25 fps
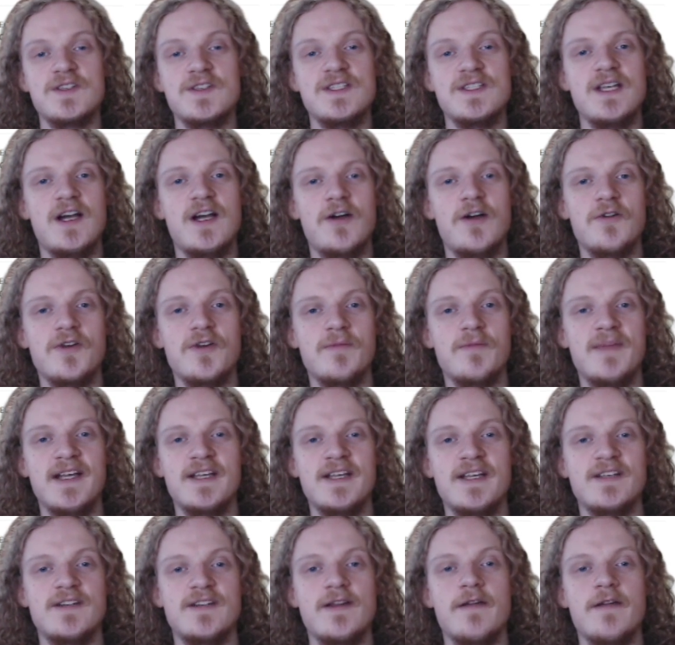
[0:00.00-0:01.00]
to see Hauger
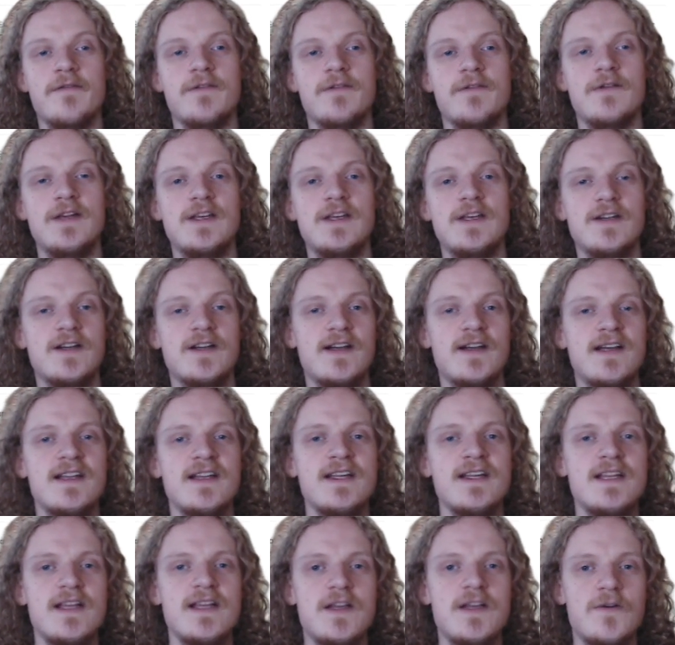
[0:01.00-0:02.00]
back in an F3 car,
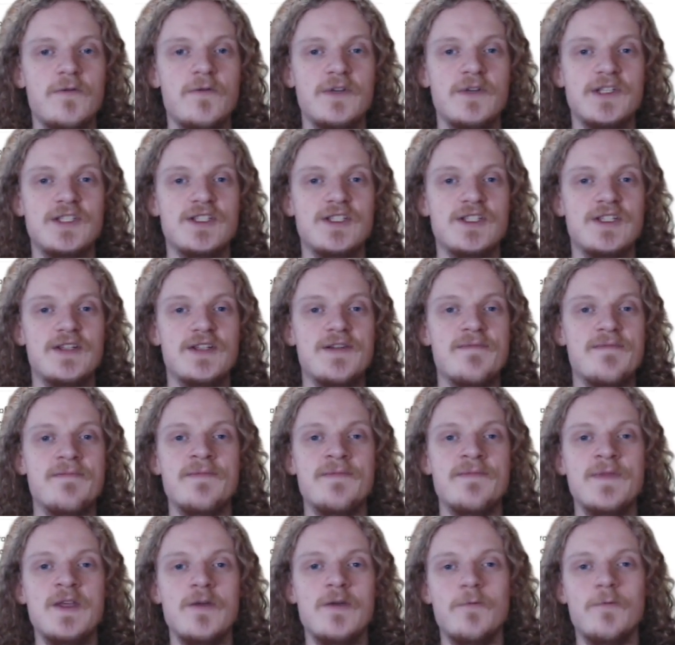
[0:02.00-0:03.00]
which
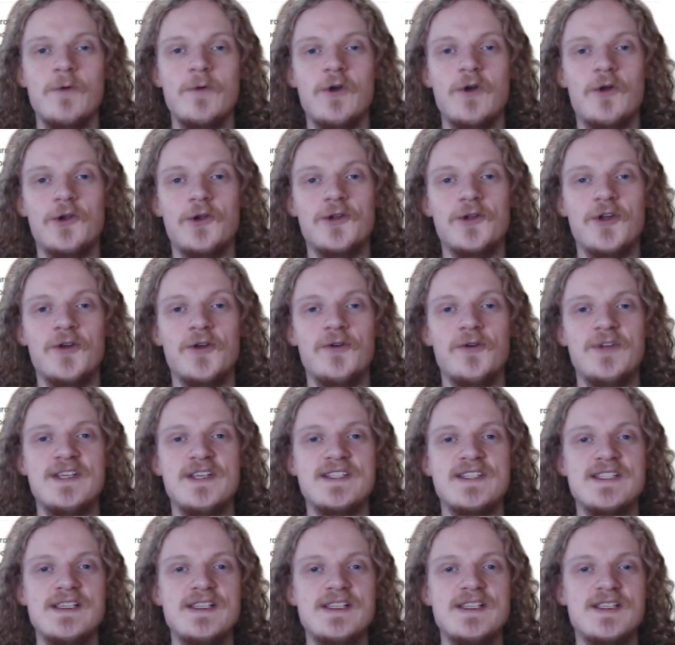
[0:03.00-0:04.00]
we all know
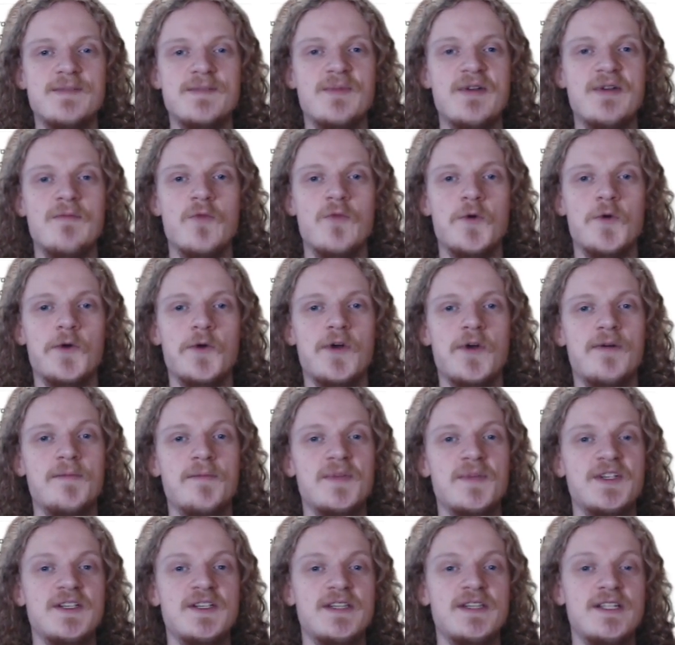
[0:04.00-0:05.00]
he's a bit more
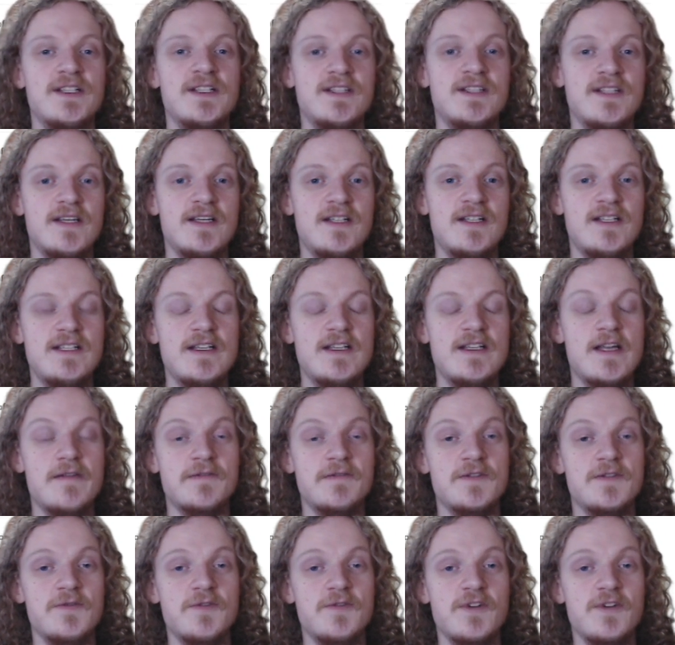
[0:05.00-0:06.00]
competent in than in the
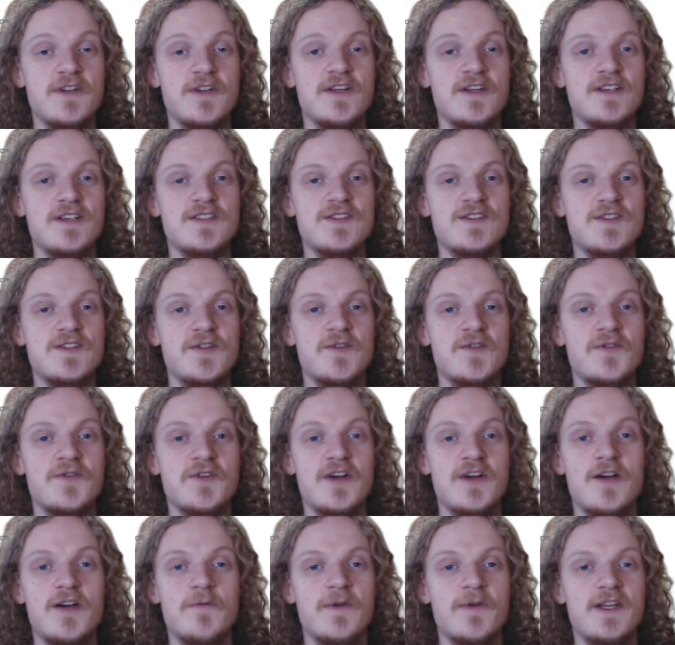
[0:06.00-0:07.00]
F2 car. So
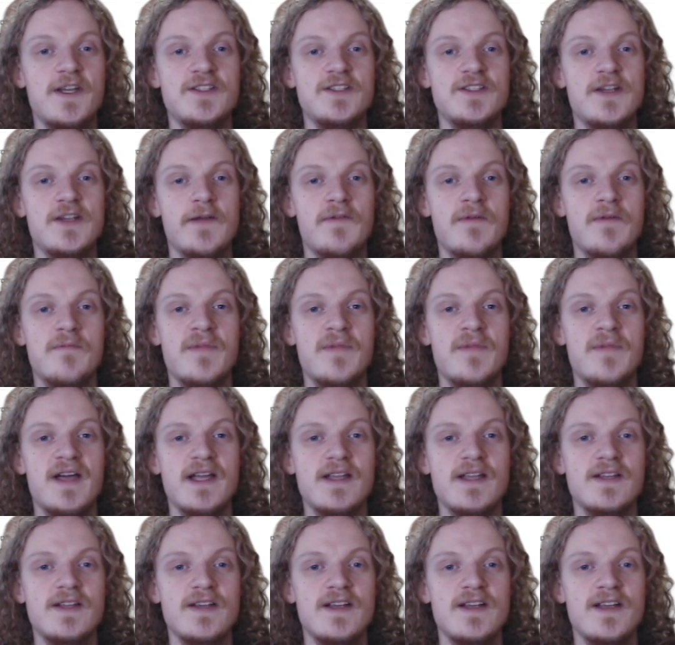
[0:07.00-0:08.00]
can't wait to have him
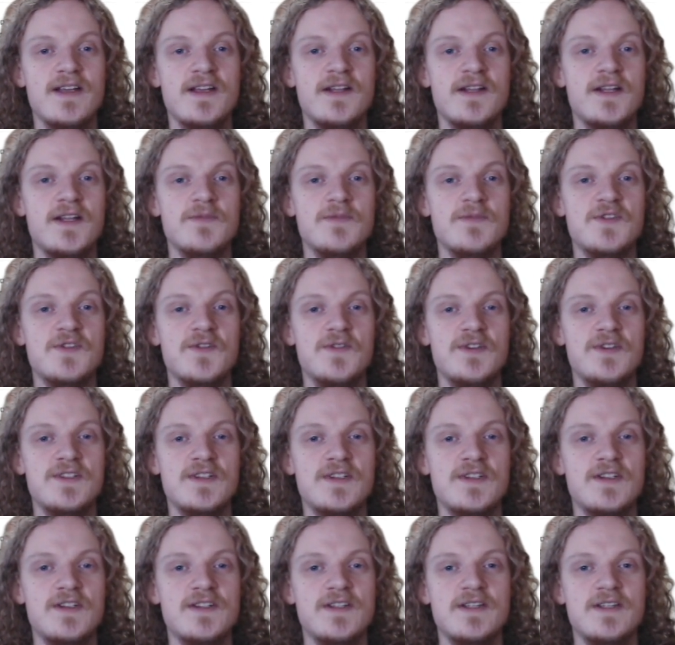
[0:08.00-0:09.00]
back, and I'm sure he's
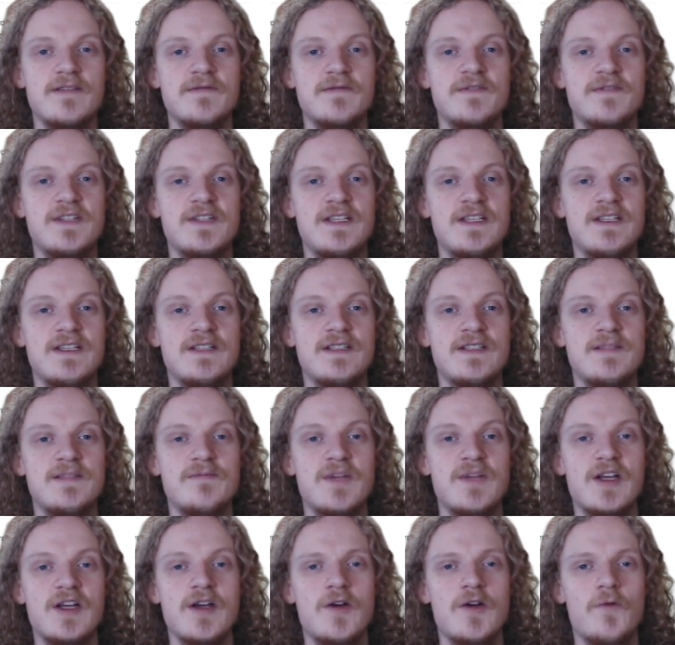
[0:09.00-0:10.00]
going to give the
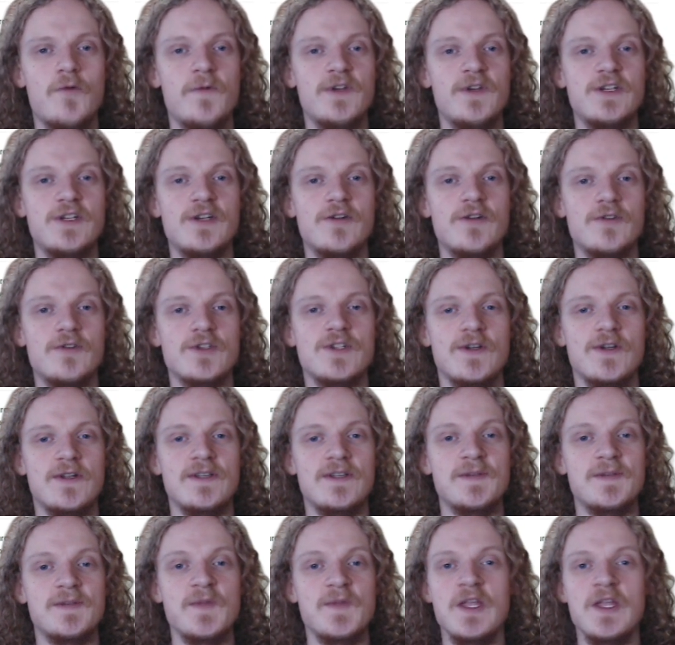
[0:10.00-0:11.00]
Macau win a good shot.